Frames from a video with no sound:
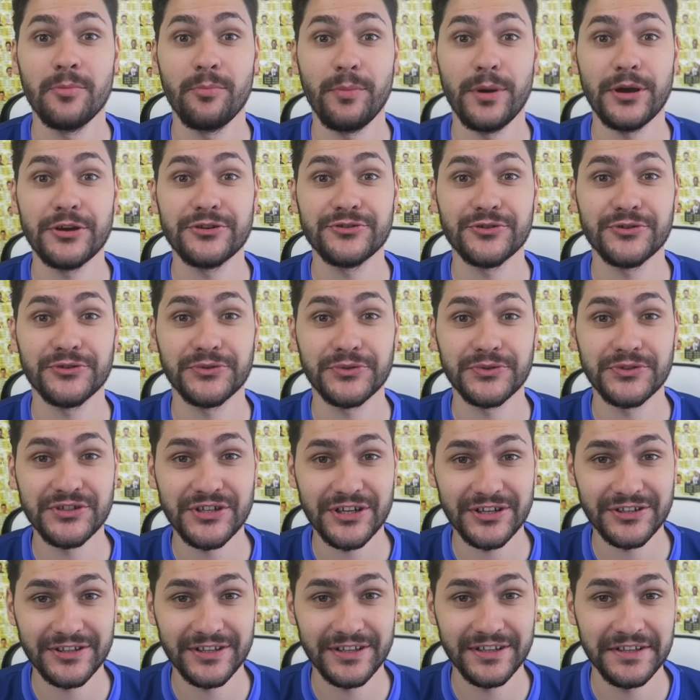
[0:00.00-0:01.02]
Make sure to
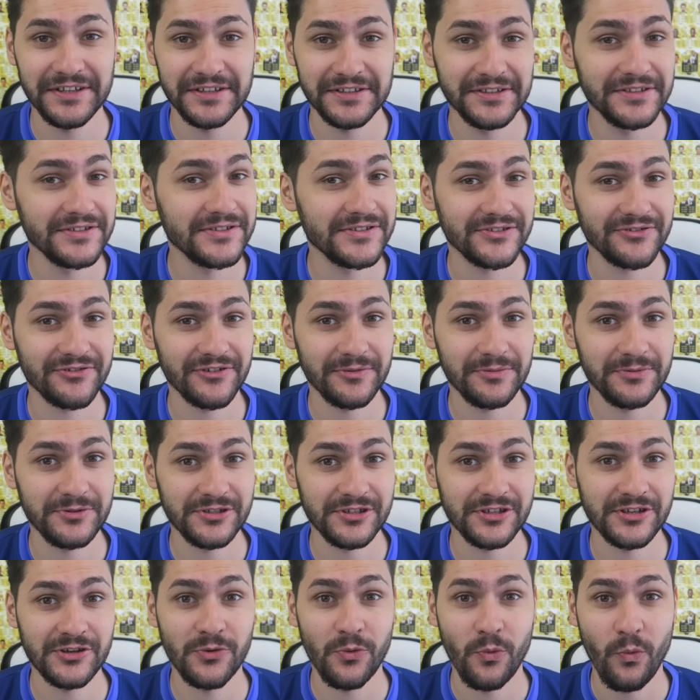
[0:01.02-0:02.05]
check the link in the
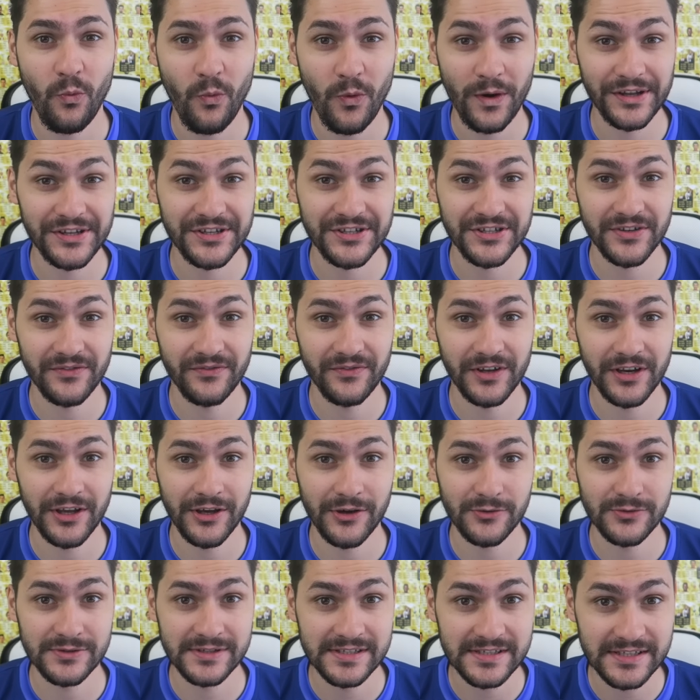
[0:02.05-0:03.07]
description, watch the
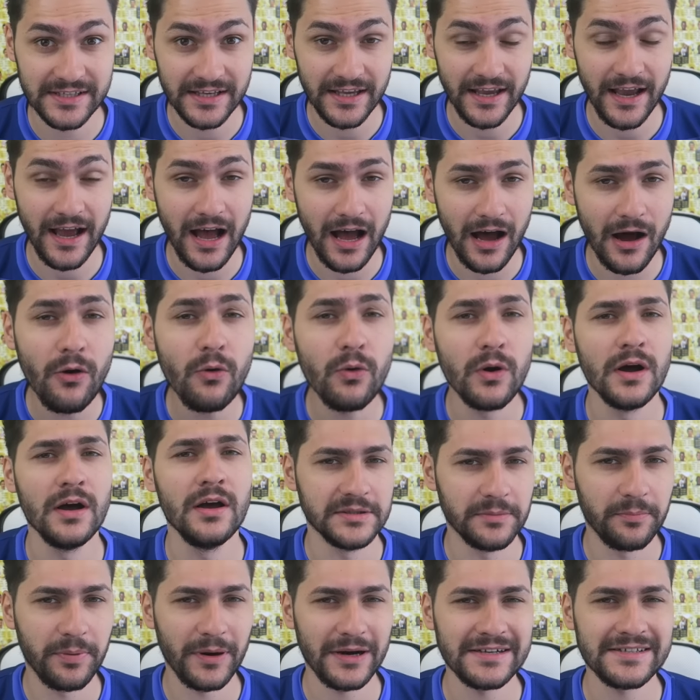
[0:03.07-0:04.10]
video, see how
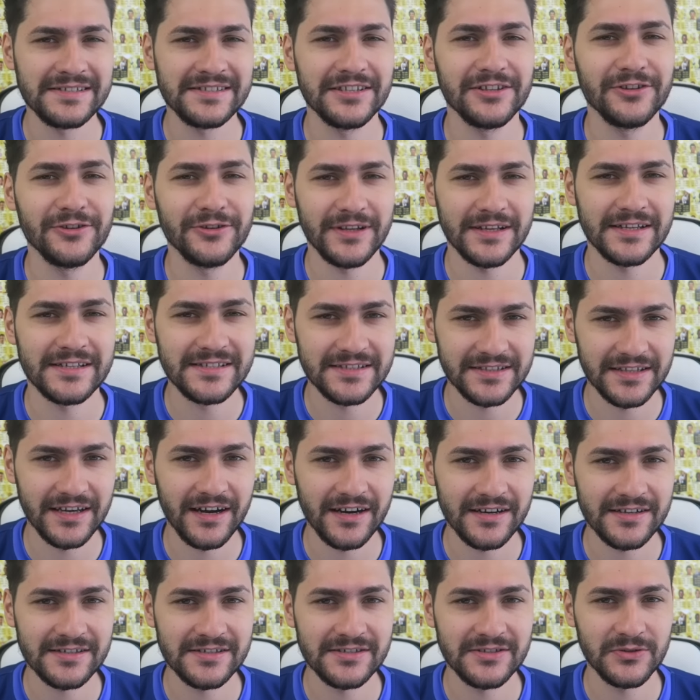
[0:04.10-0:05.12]
the Barcelona
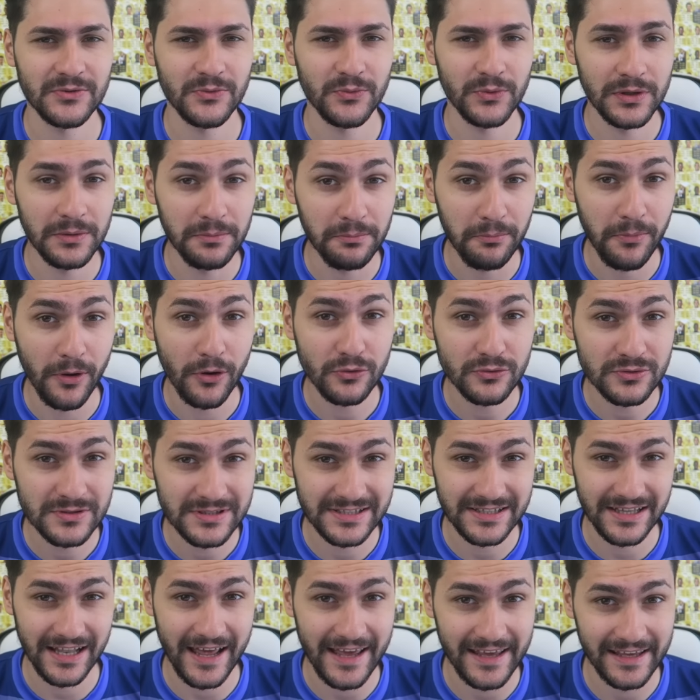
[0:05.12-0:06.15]
stars will
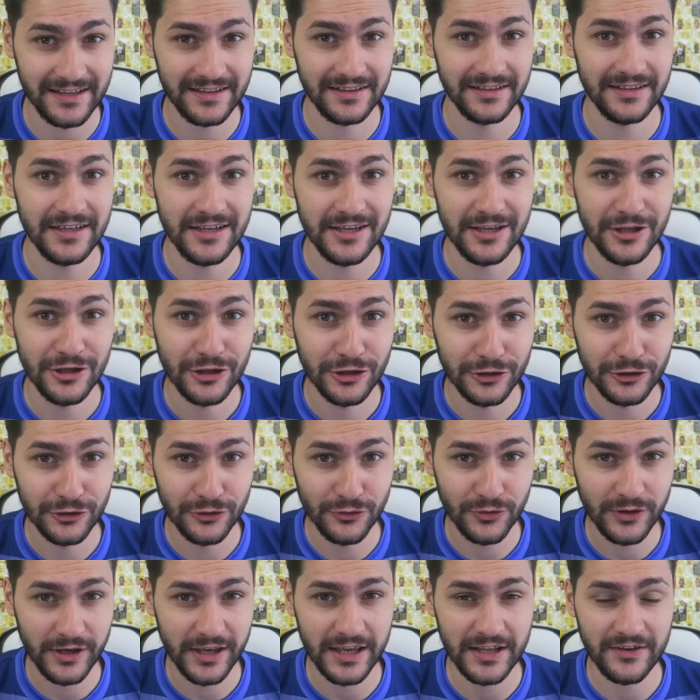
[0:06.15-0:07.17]
most likely
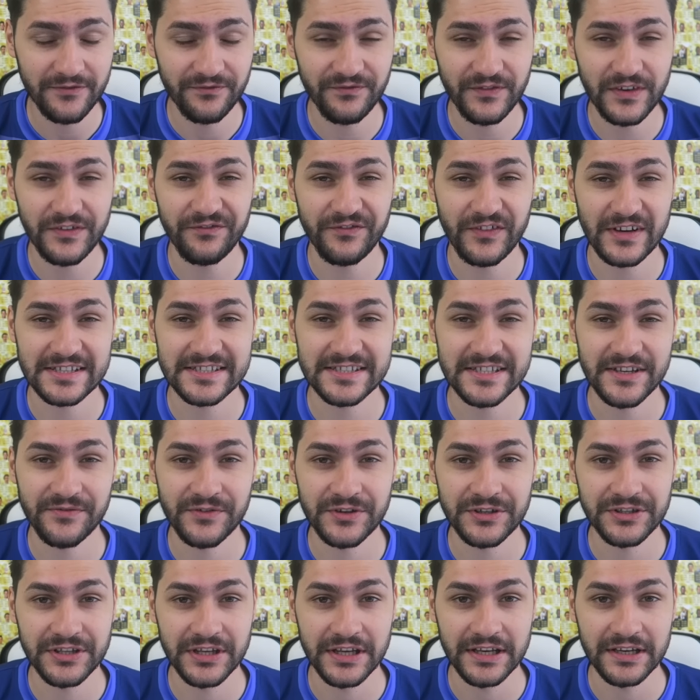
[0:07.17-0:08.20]
look in FIFA
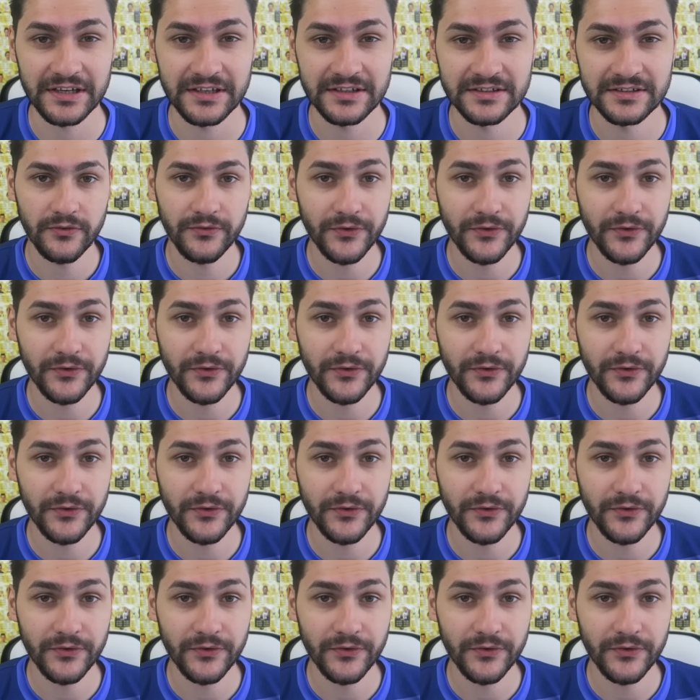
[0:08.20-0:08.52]
17.